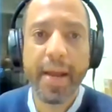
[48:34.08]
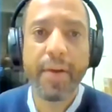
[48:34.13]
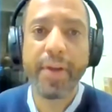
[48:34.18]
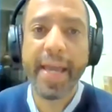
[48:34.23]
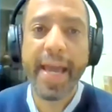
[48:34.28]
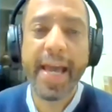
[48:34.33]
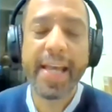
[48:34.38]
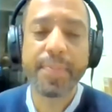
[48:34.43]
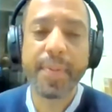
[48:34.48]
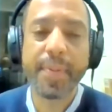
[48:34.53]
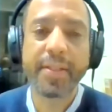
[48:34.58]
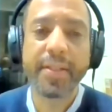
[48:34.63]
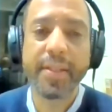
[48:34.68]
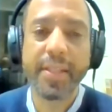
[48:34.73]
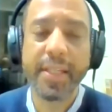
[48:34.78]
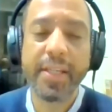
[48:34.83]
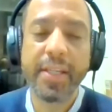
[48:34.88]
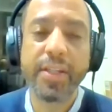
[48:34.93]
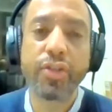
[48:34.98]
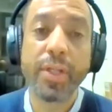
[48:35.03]
every aspect of
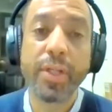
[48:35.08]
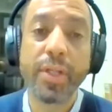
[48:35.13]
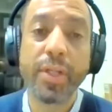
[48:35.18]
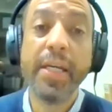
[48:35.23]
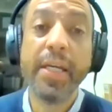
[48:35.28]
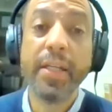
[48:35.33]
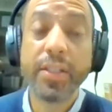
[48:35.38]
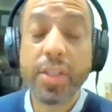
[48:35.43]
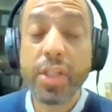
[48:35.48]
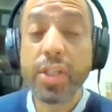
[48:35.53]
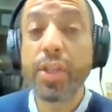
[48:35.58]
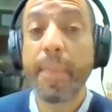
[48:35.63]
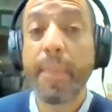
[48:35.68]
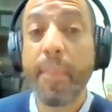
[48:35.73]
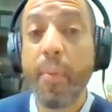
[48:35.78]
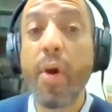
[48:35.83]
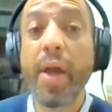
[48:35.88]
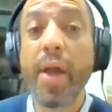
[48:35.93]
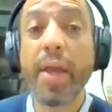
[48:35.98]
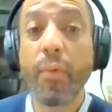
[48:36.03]
the industry to the
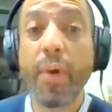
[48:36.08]
point